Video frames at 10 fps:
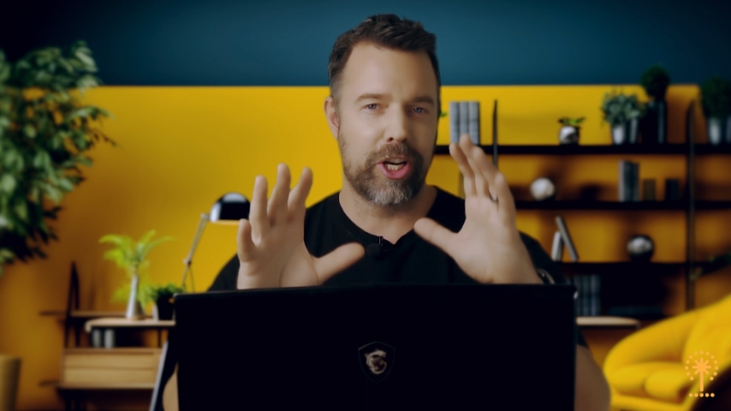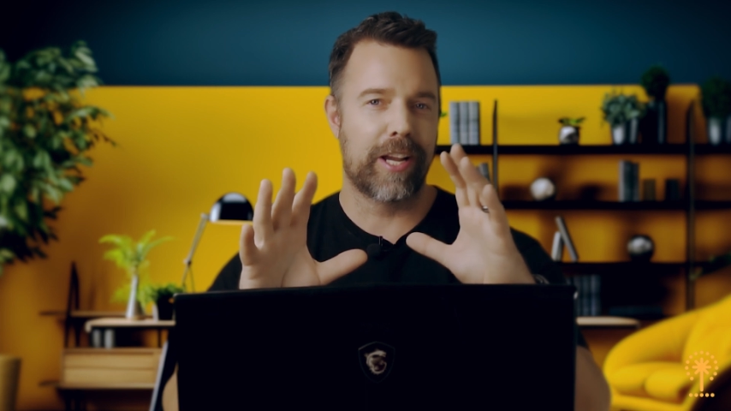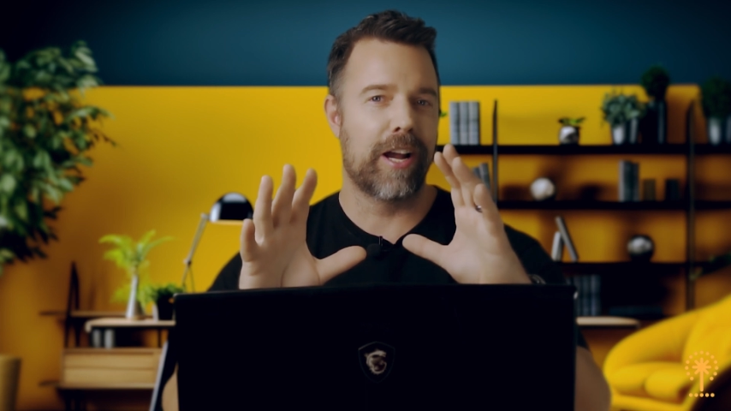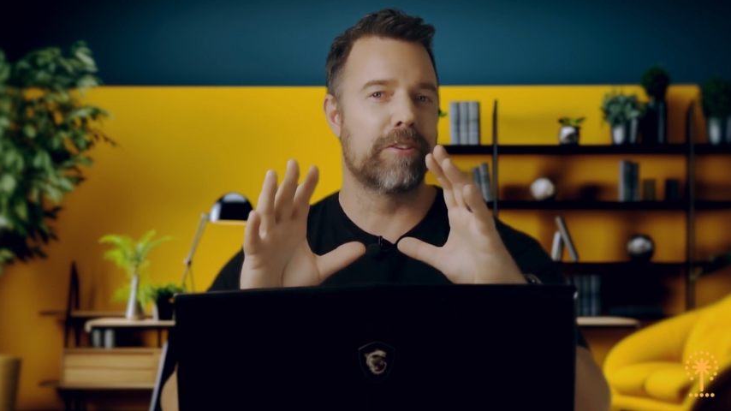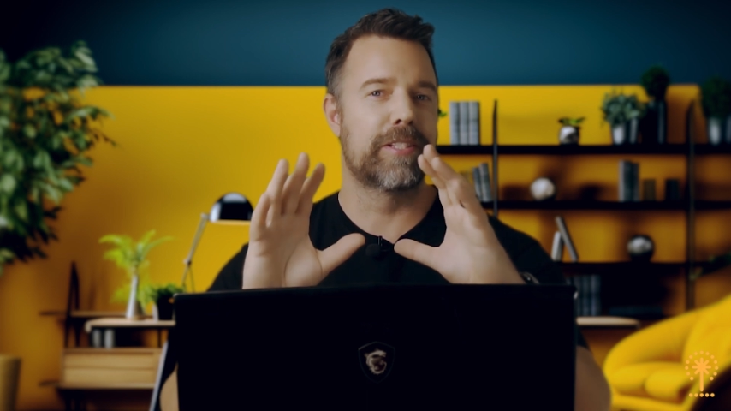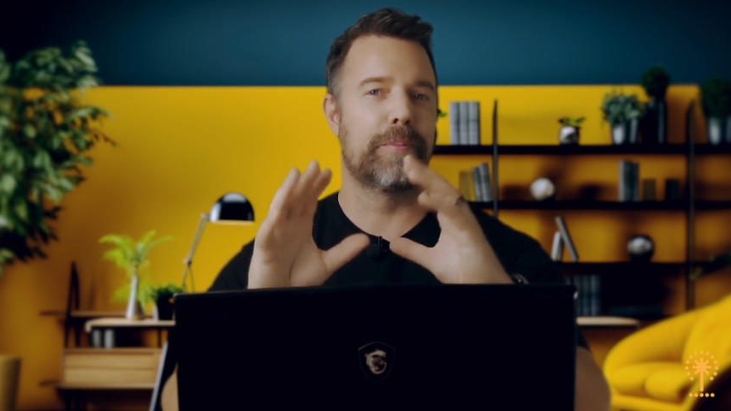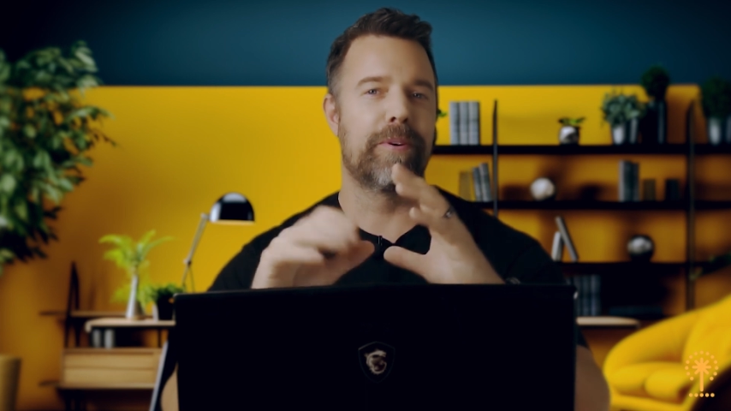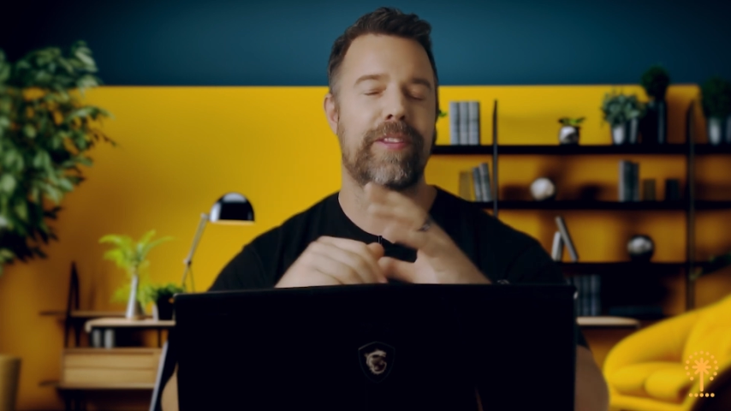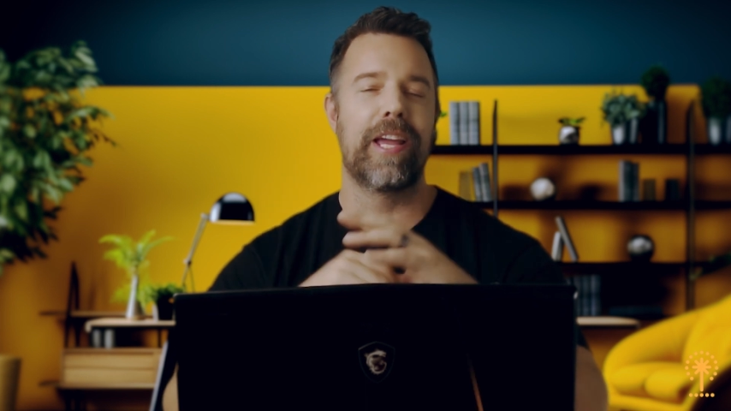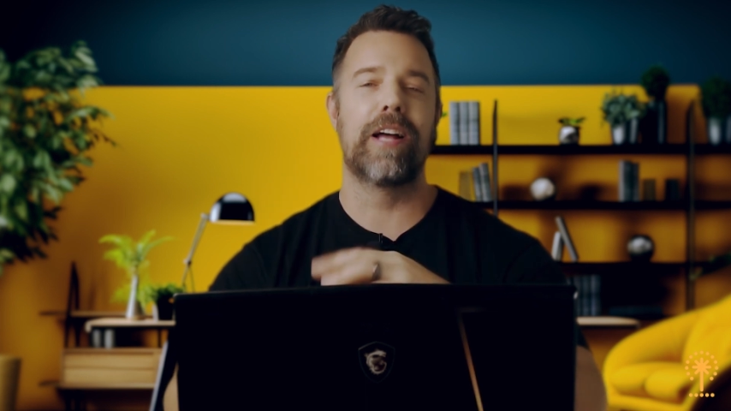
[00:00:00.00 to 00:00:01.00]
check out
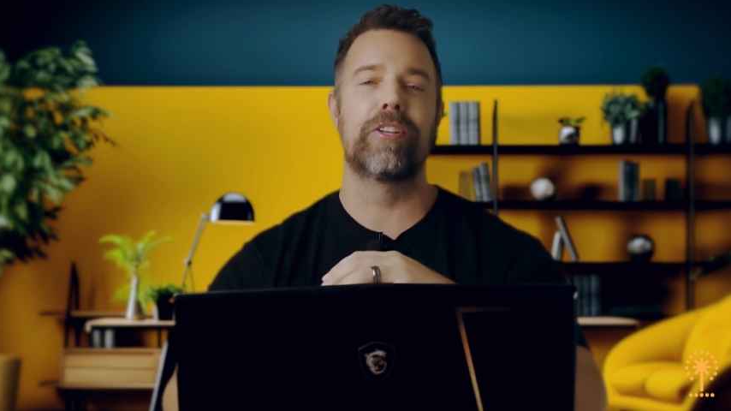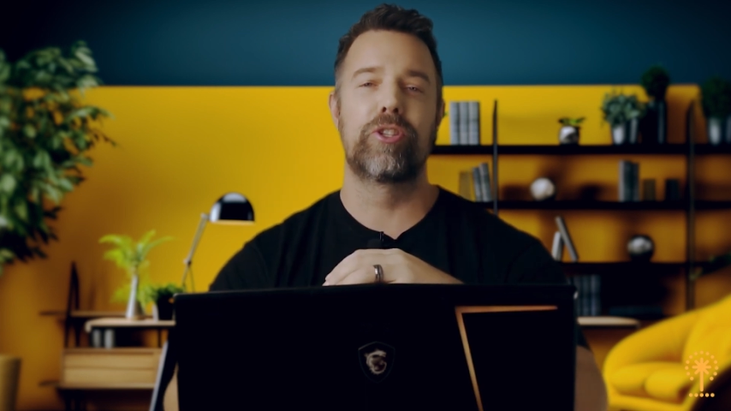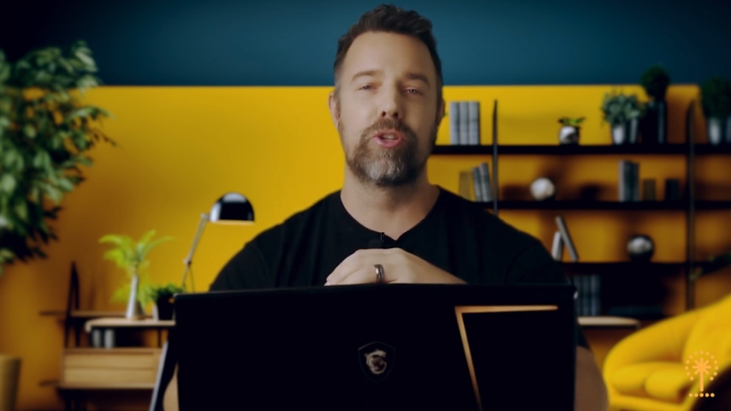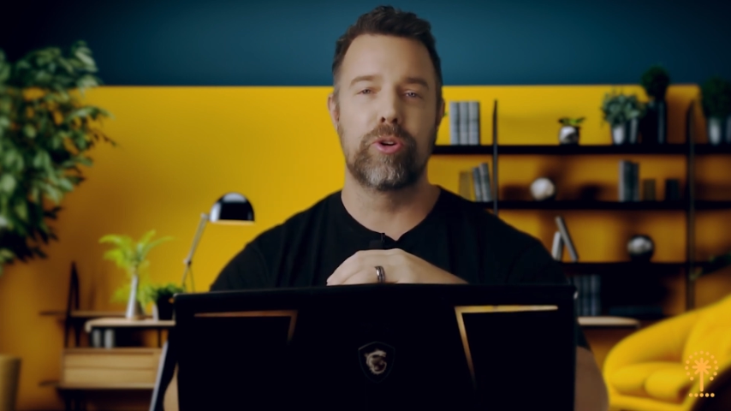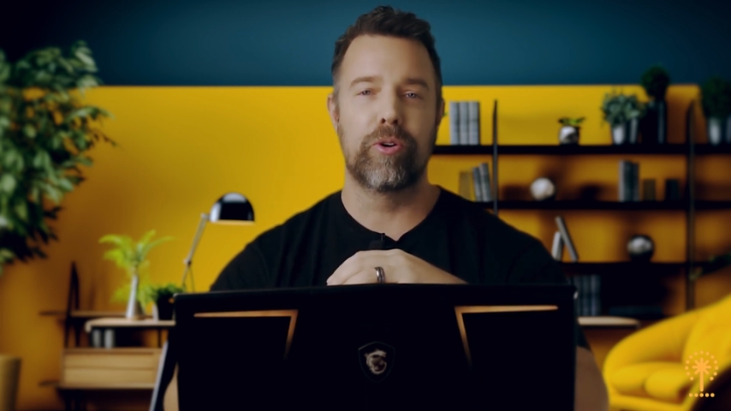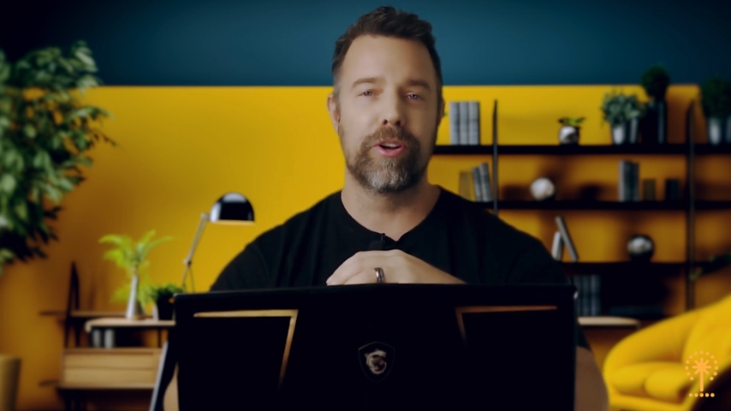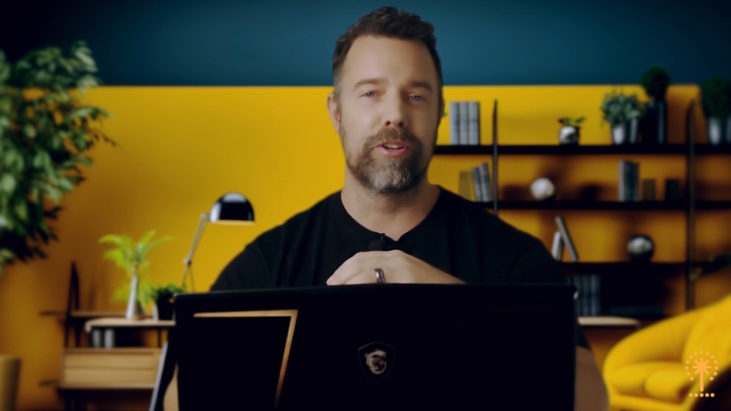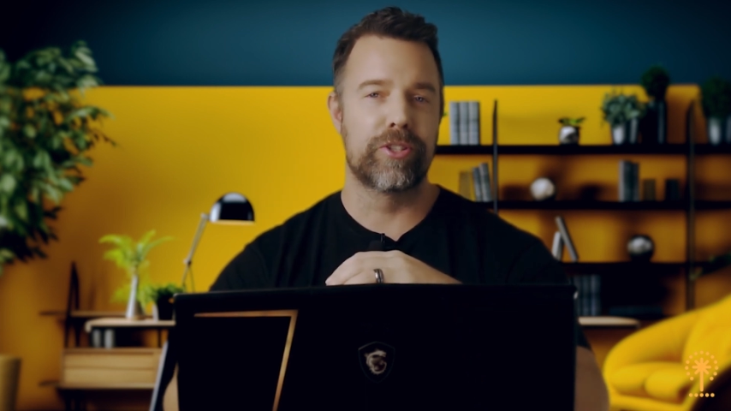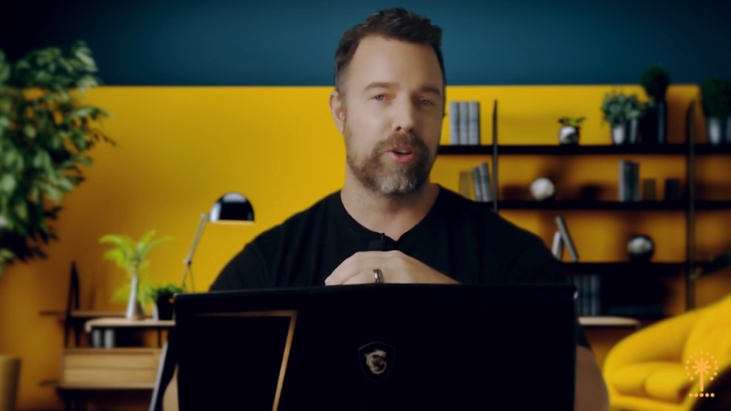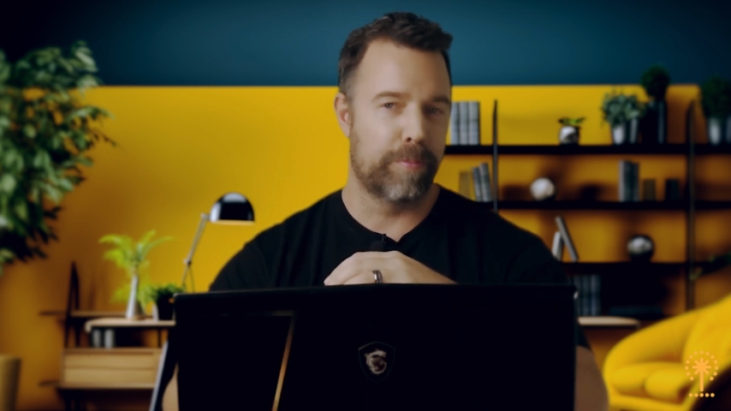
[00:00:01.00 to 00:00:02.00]
some of the other
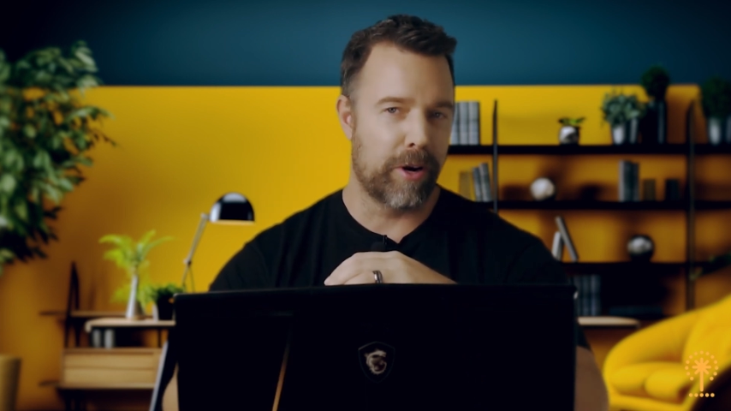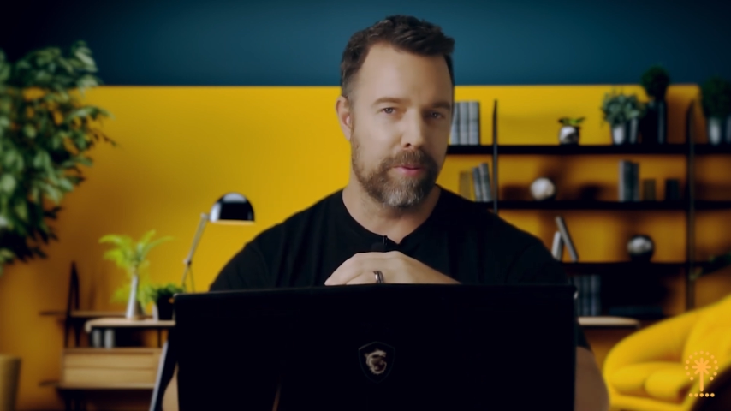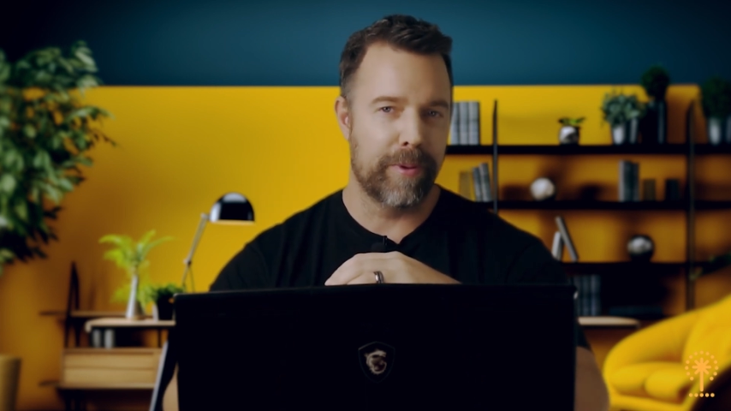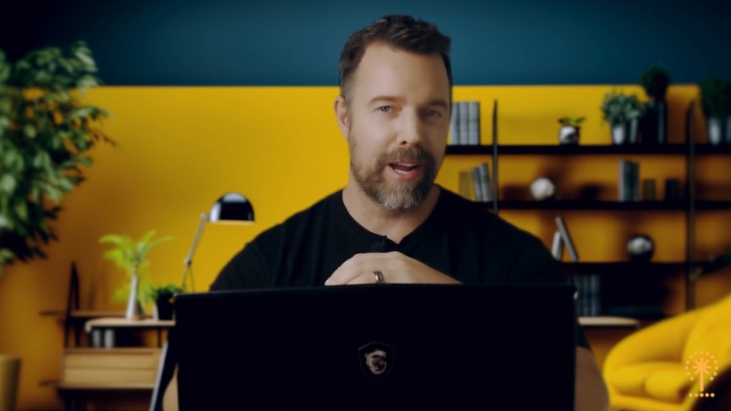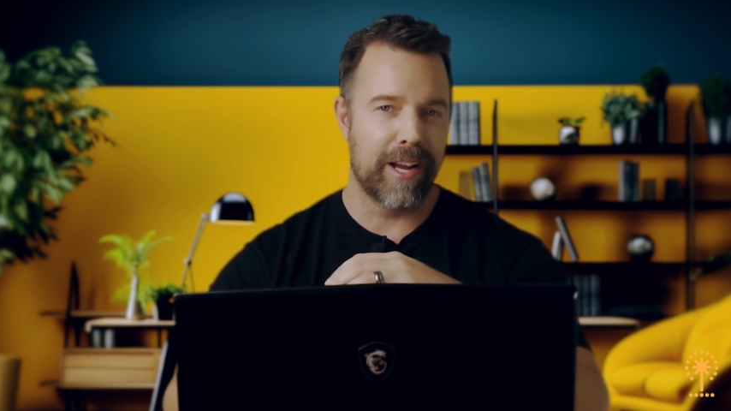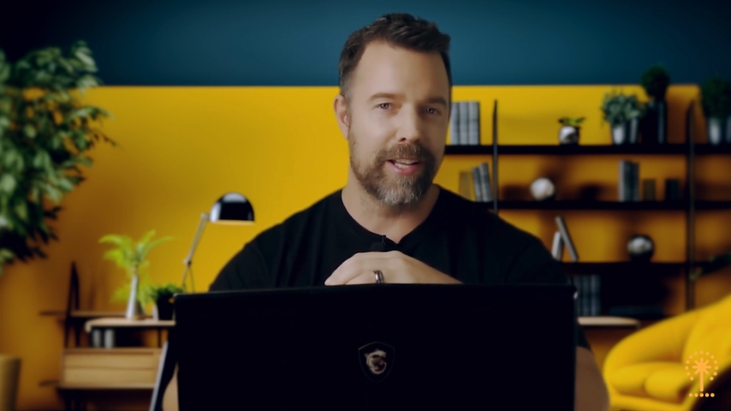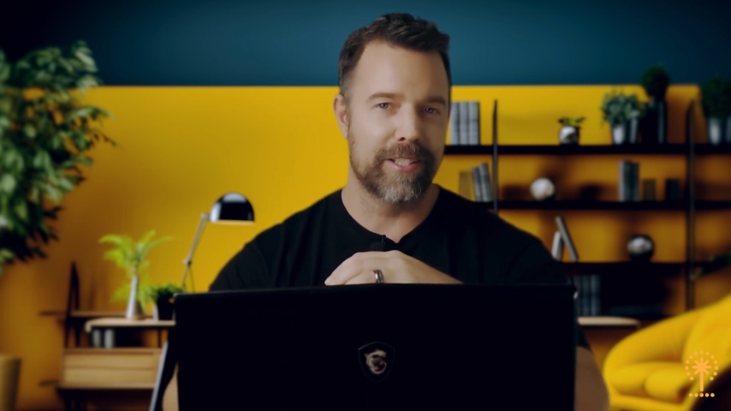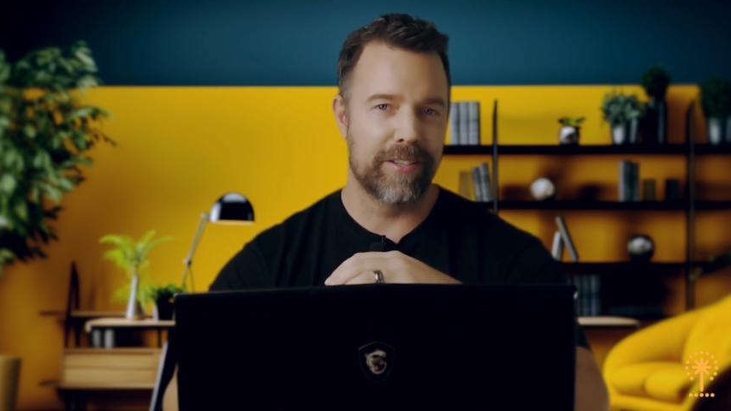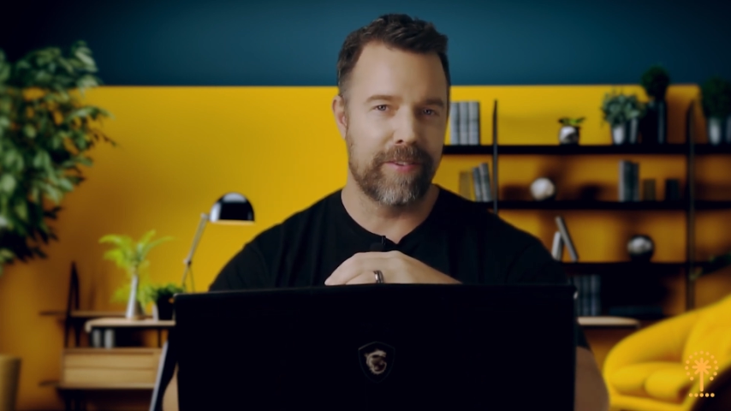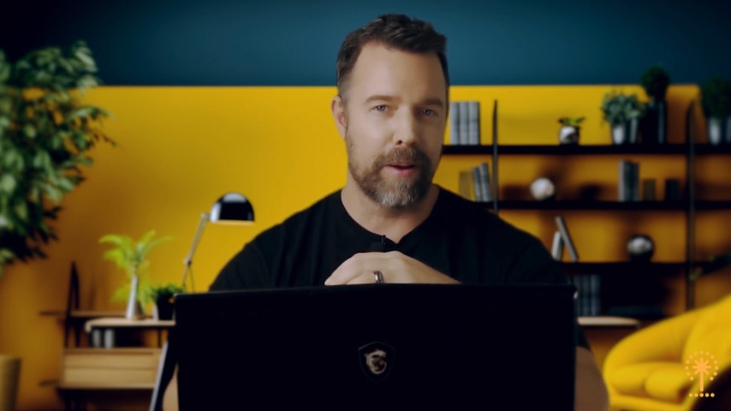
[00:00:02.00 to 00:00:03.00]
tutorials on Power BI
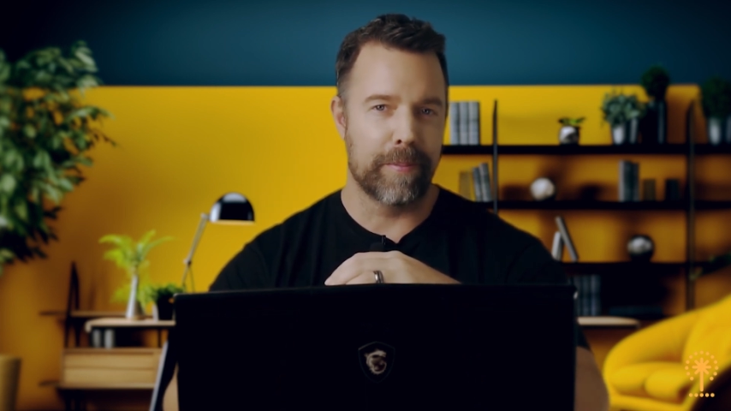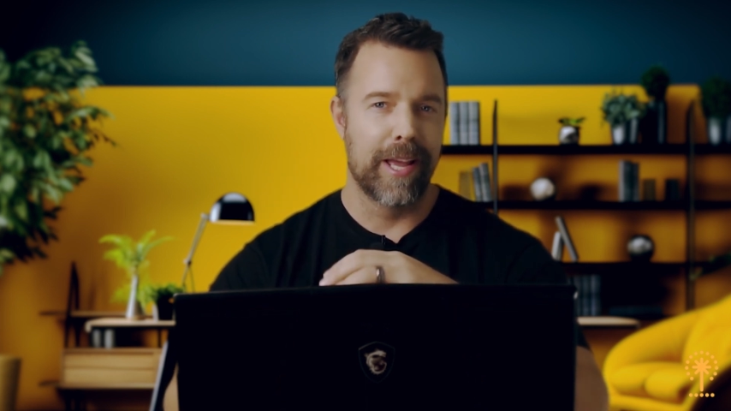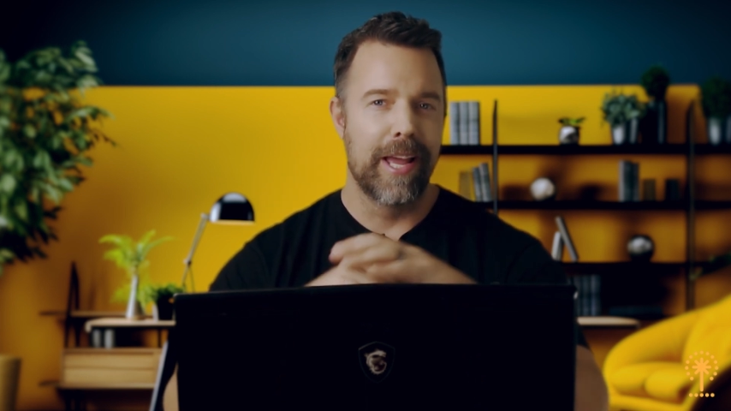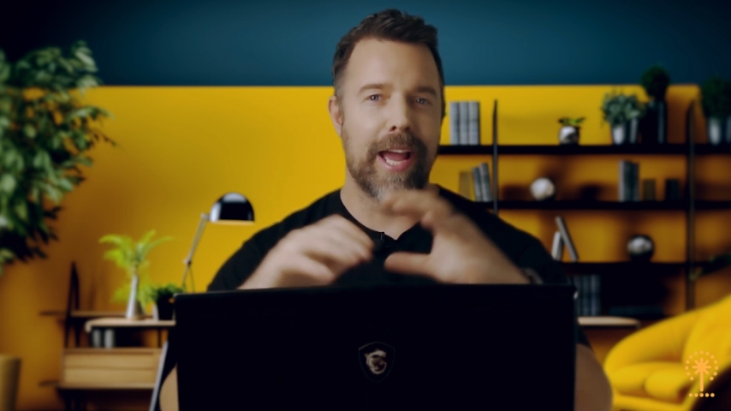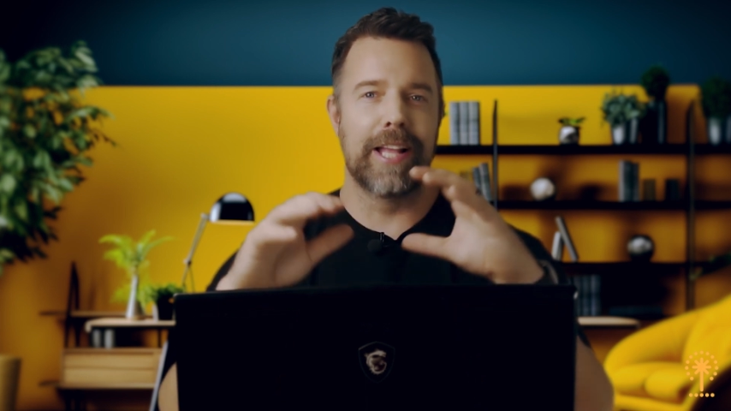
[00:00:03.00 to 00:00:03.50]
and SWEP.